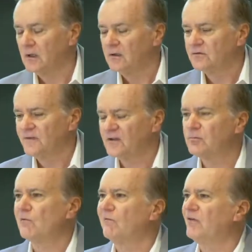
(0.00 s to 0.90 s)
So
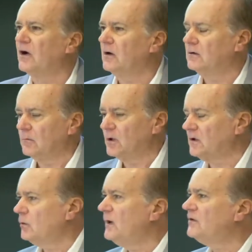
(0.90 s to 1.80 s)
that's more of
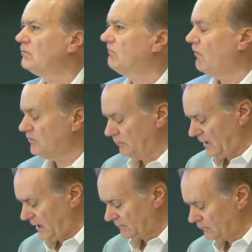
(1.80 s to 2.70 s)
what Louise
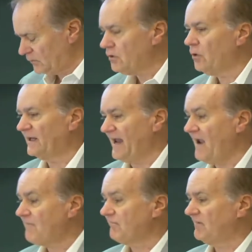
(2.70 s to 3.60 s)
Rosenblatt would call an
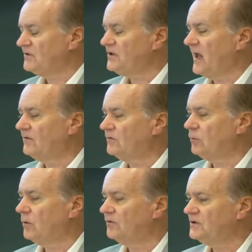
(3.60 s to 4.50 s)
efferent stance
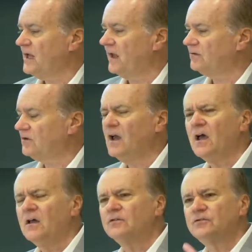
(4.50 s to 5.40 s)
towards the text.
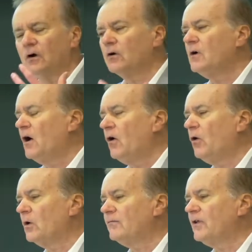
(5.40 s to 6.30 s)
So
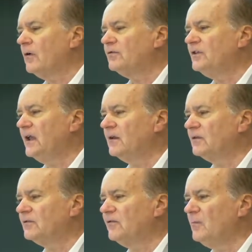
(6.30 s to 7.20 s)
all of those
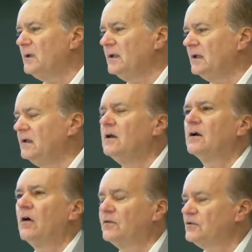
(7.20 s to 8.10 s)
things, for
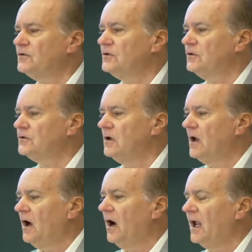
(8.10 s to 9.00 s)
me, constitute
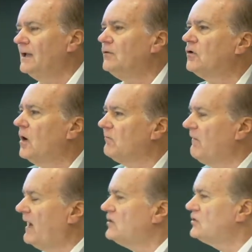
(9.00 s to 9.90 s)
high-level
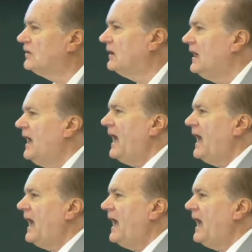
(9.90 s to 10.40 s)
comprehension.